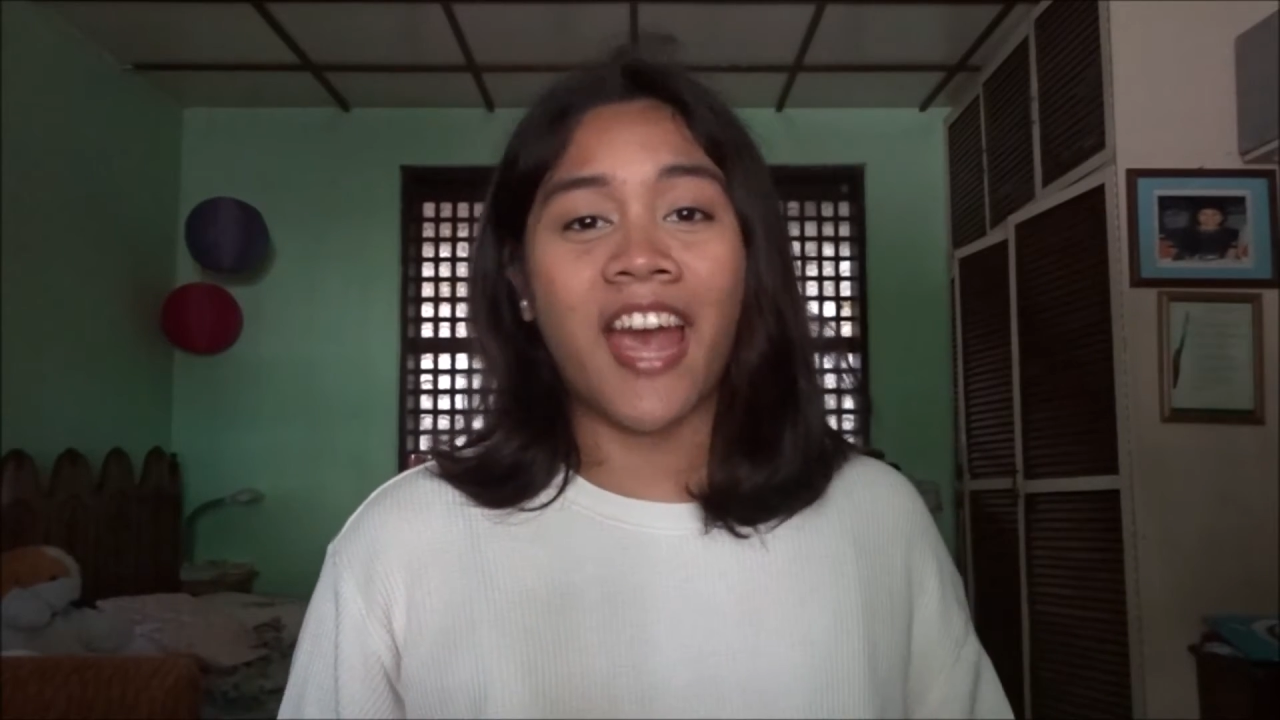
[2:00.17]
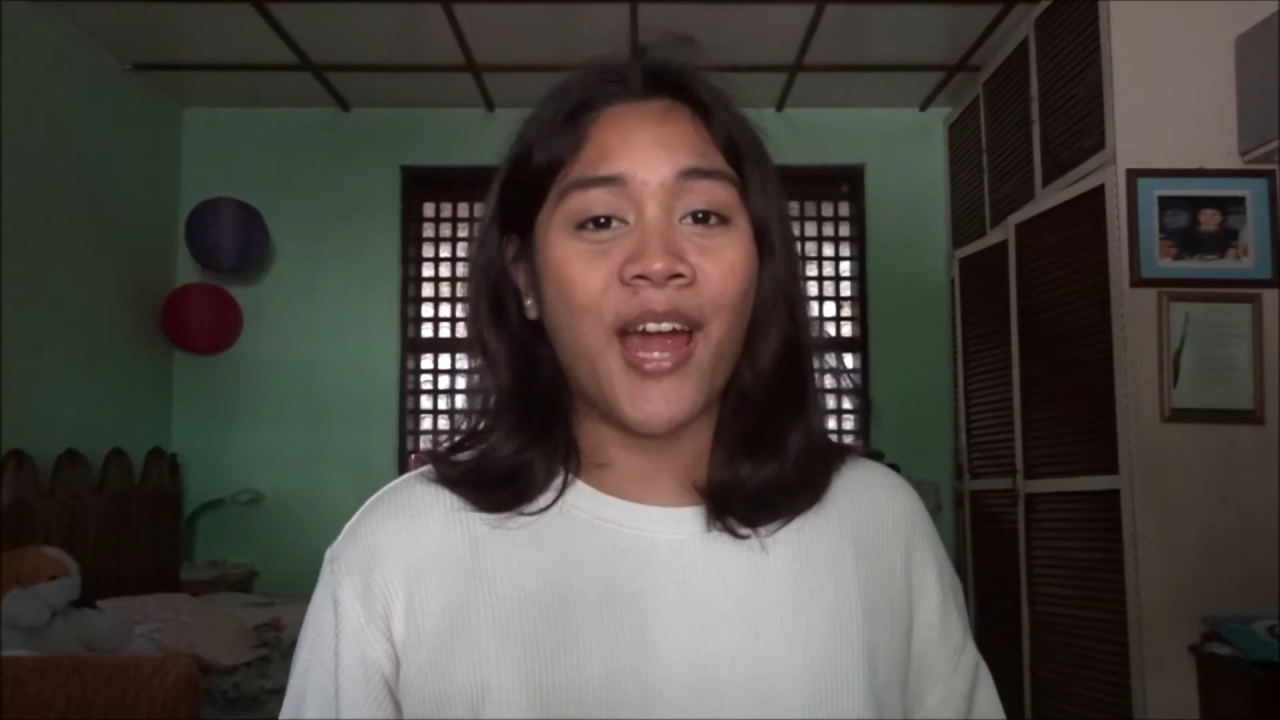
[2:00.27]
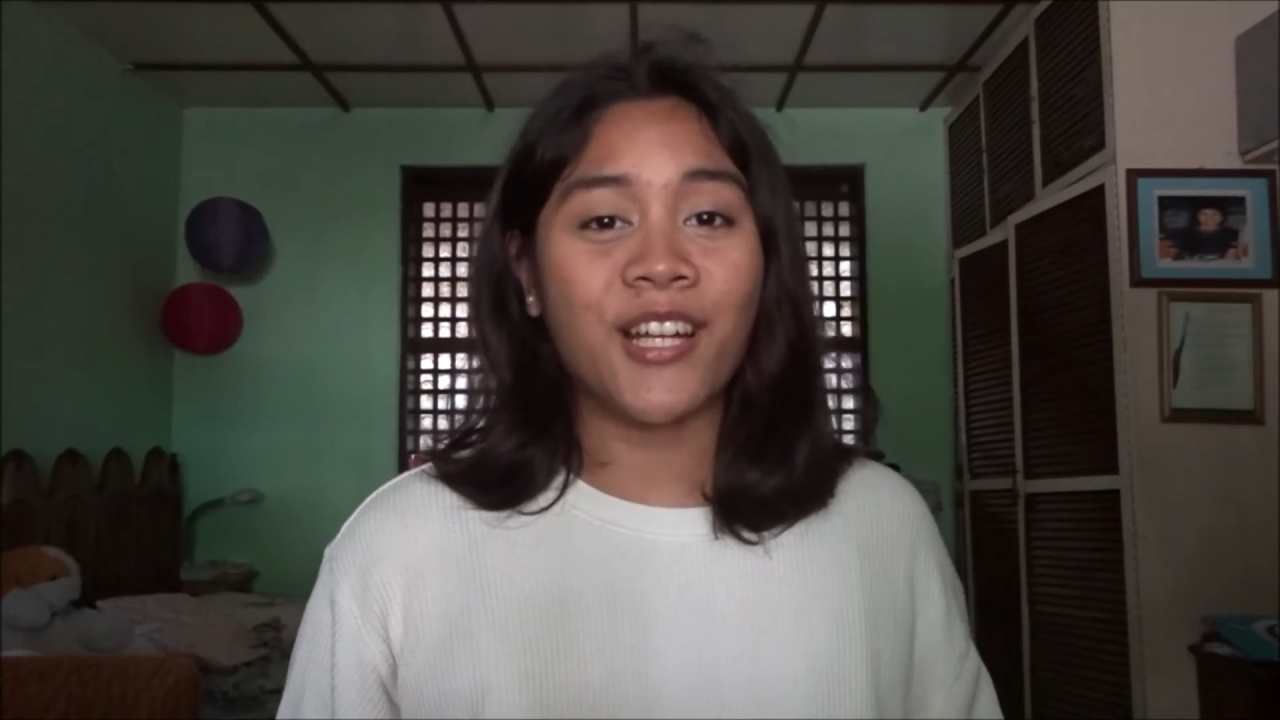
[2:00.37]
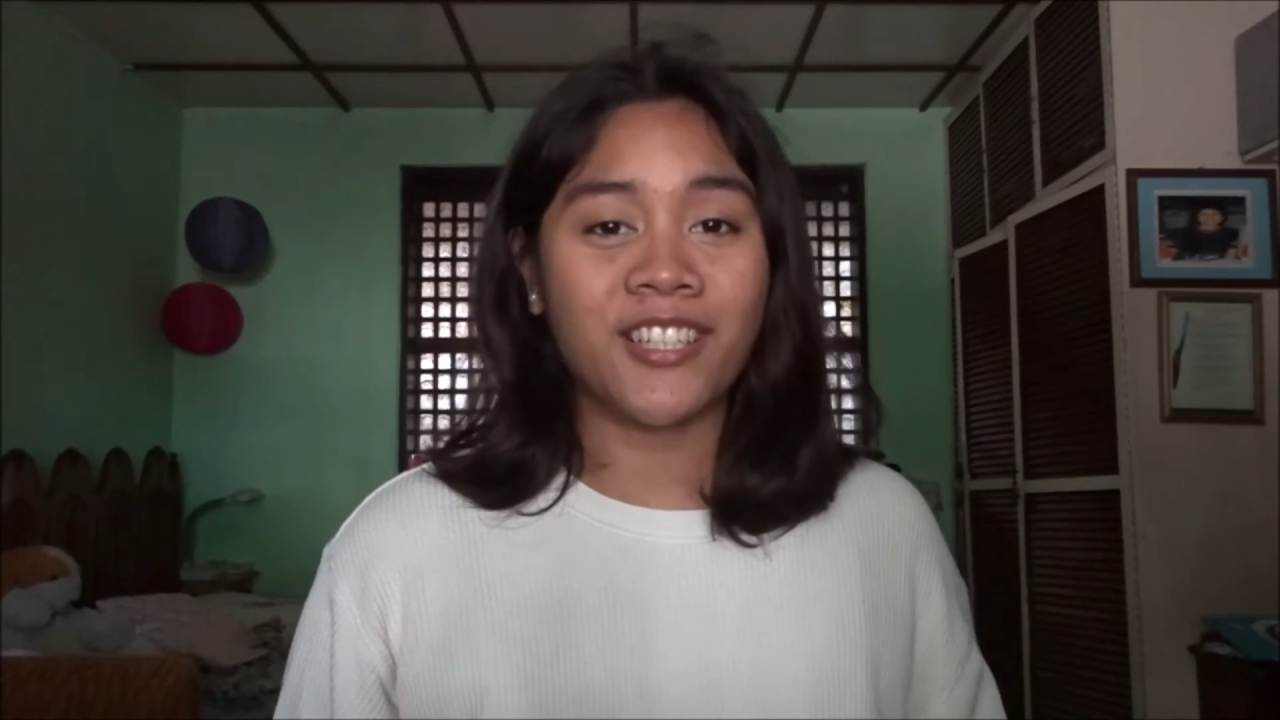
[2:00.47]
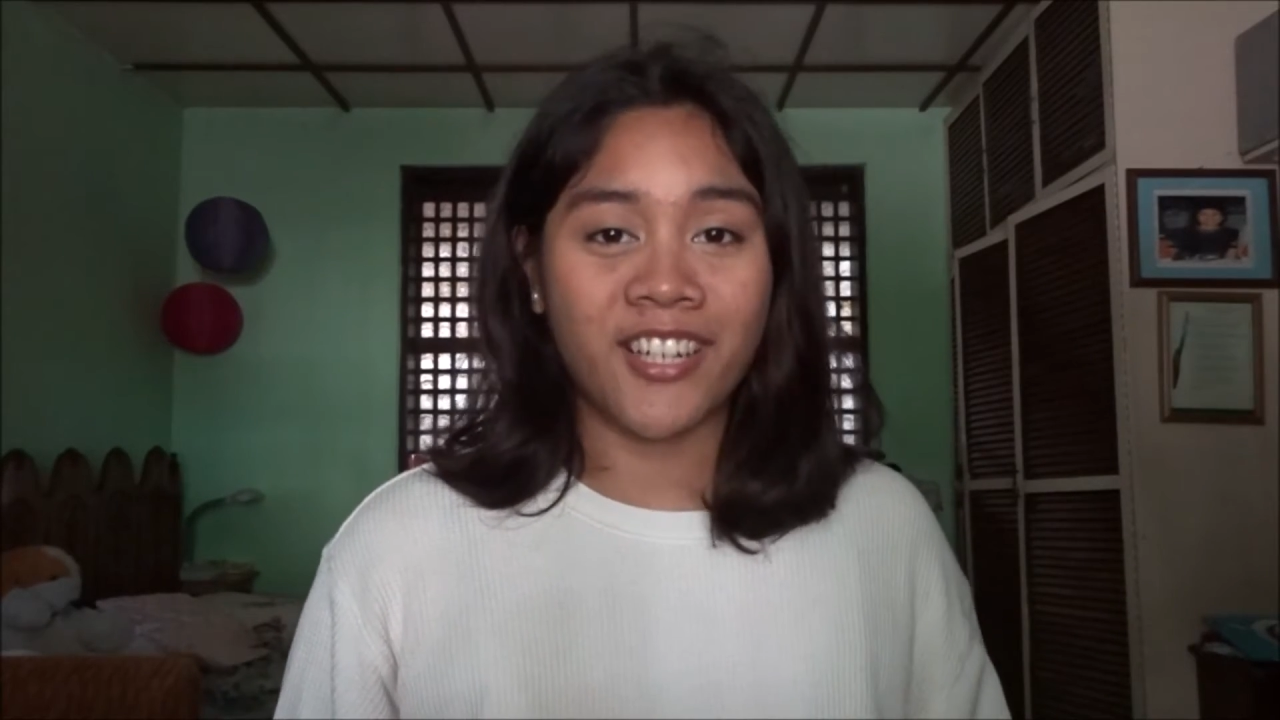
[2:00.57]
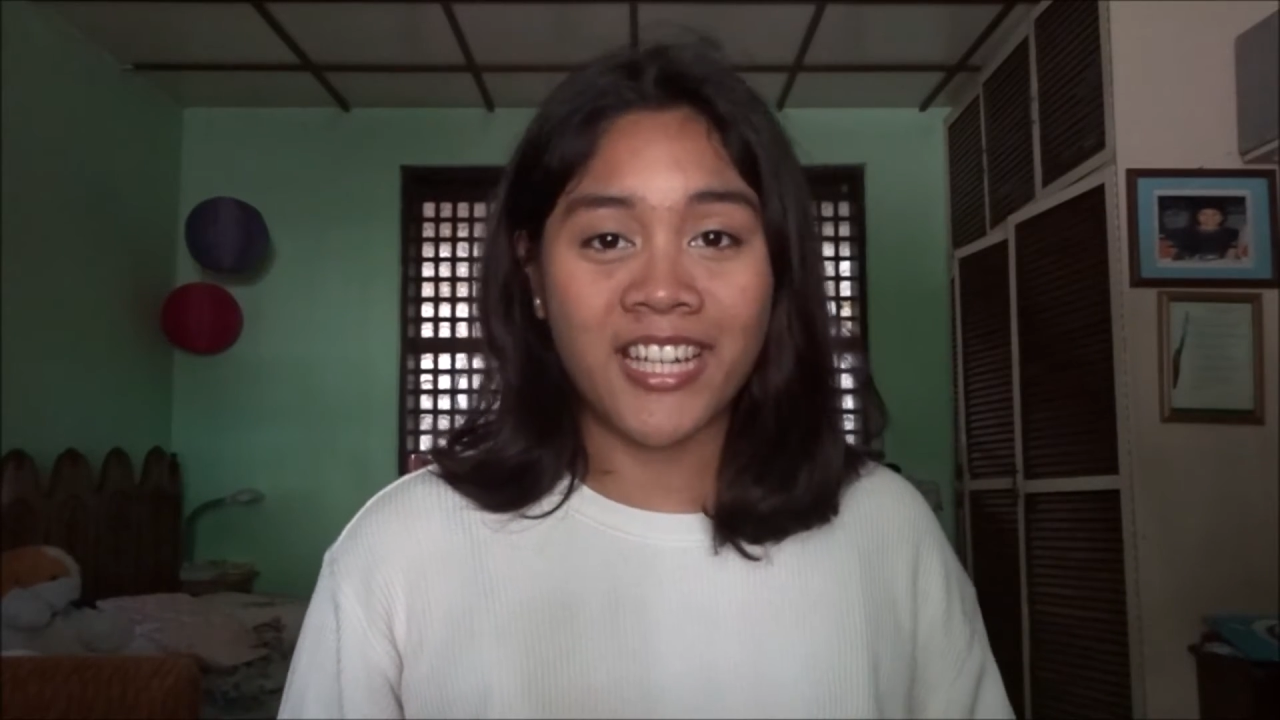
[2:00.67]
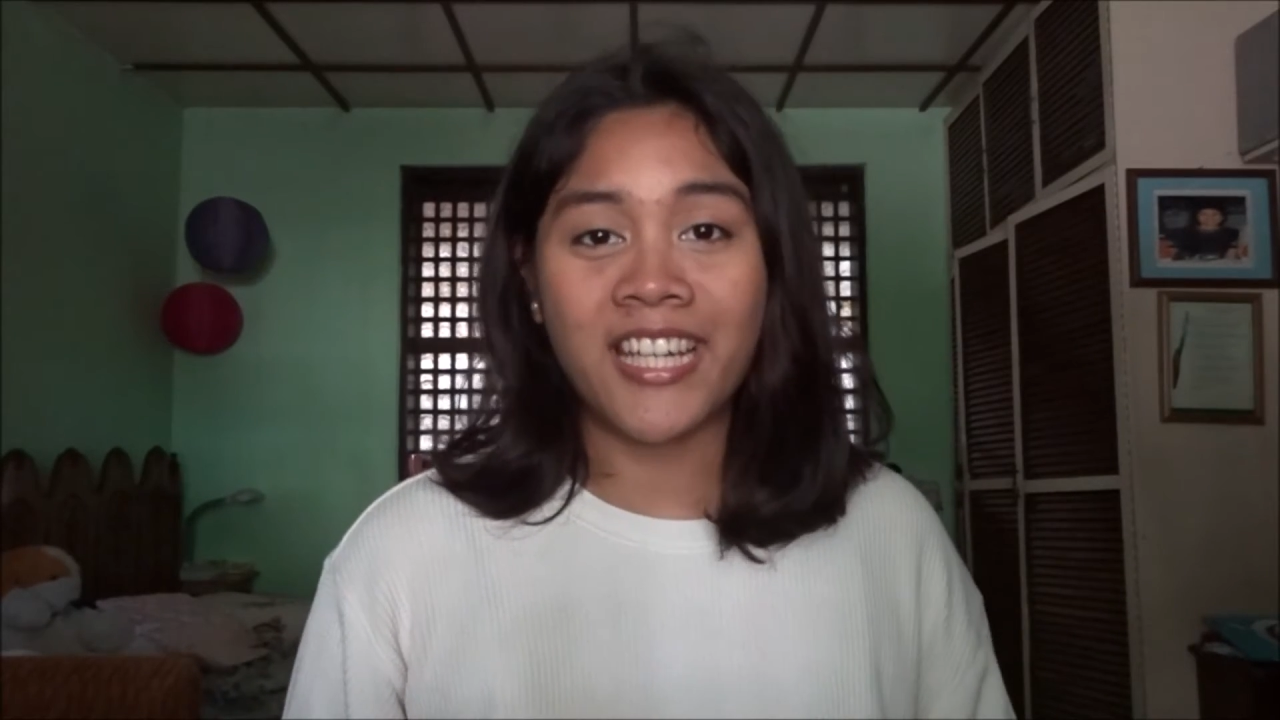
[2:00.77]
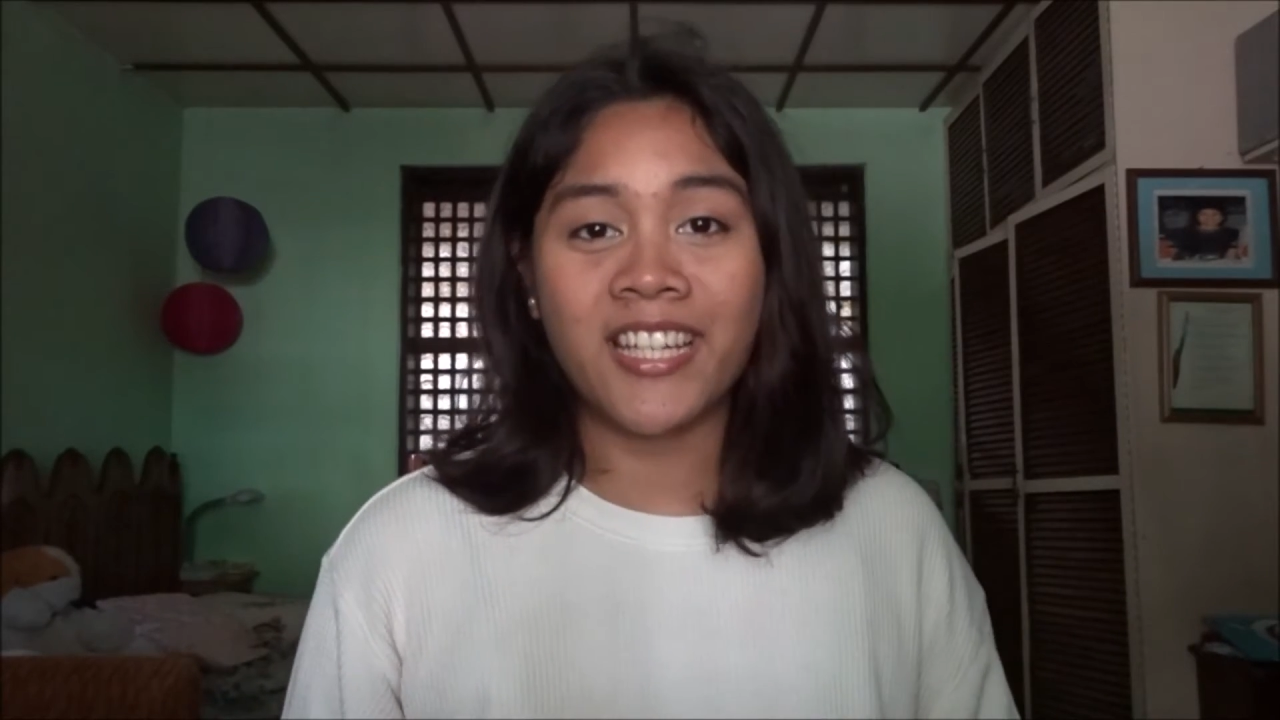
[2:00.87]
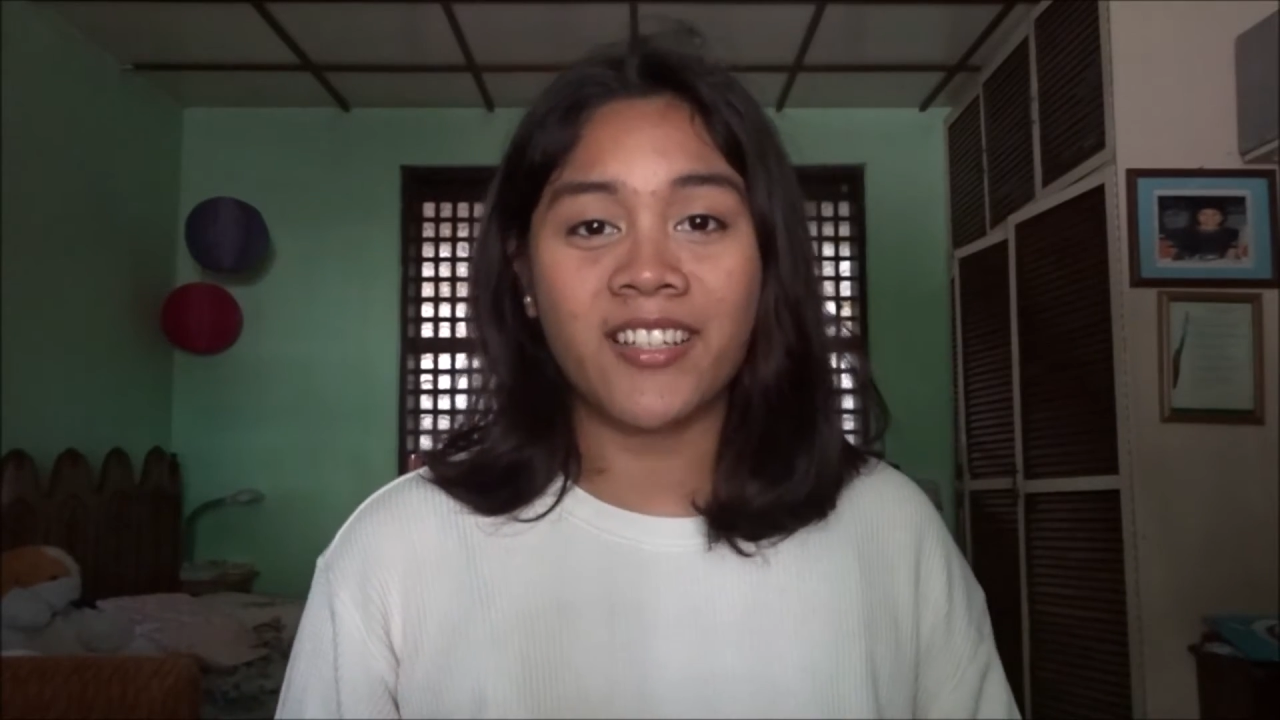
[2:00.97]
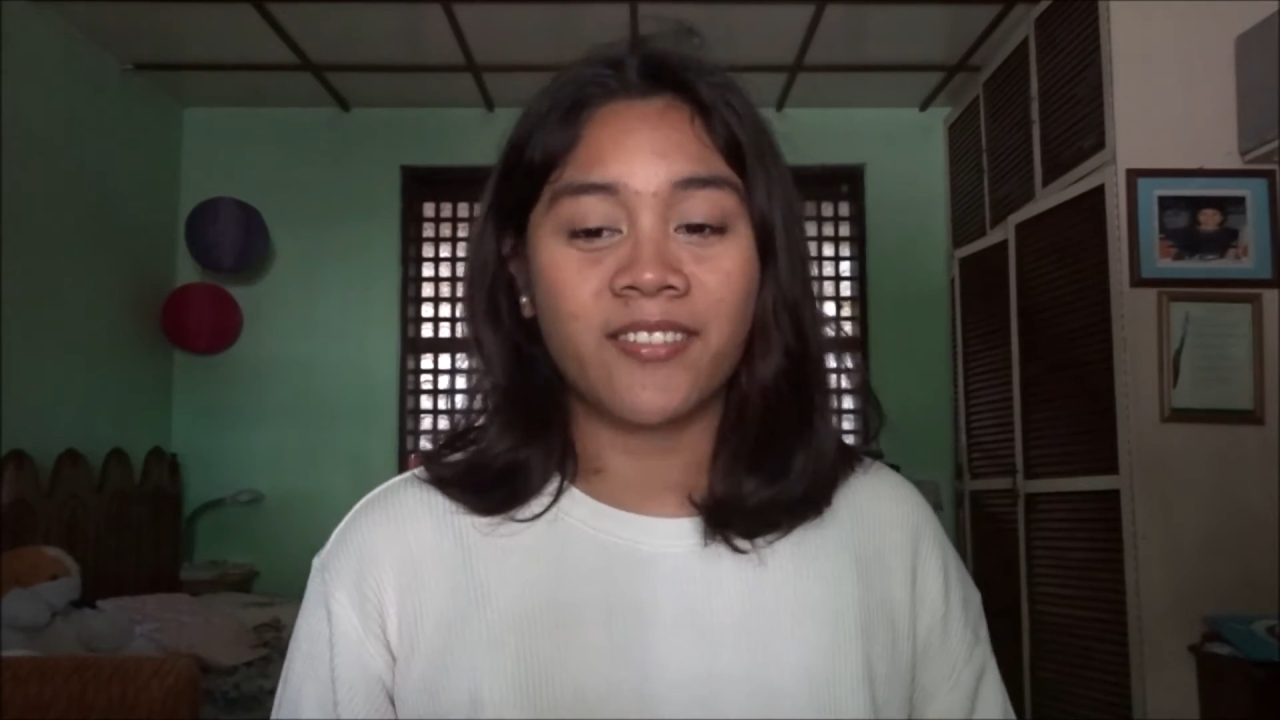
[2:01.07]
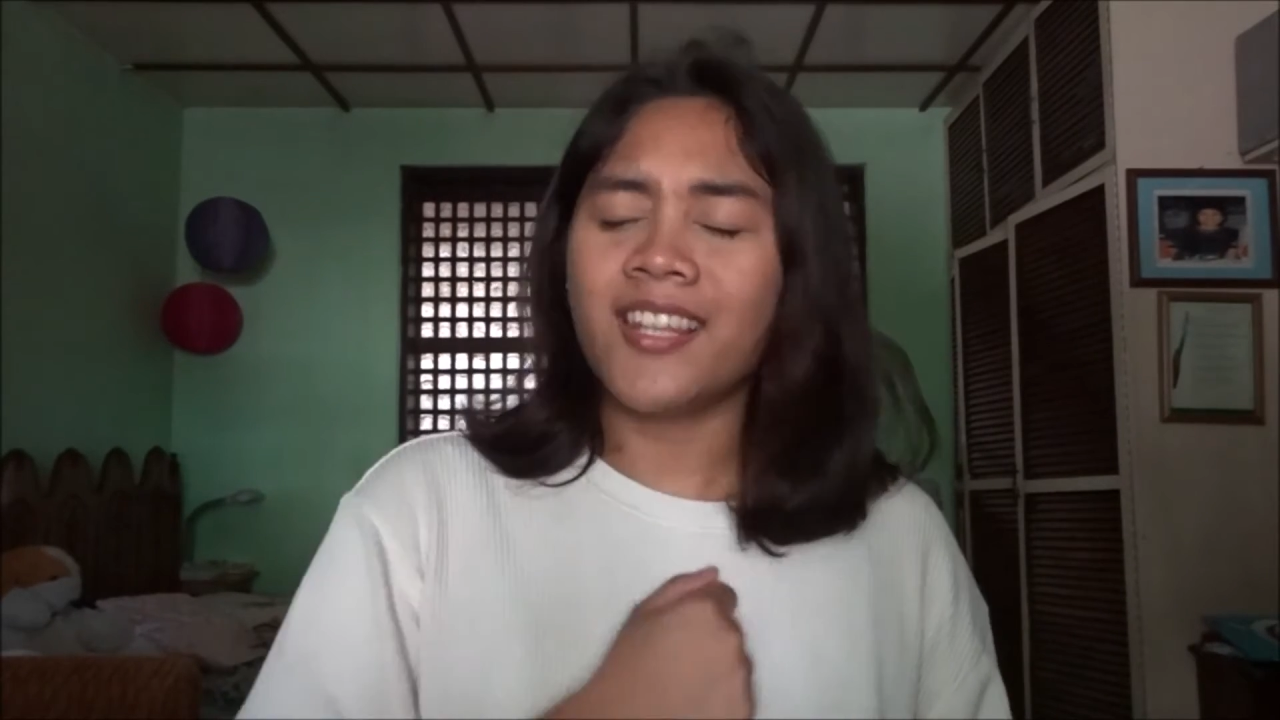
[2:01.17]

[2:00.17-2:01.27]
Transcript: character in it.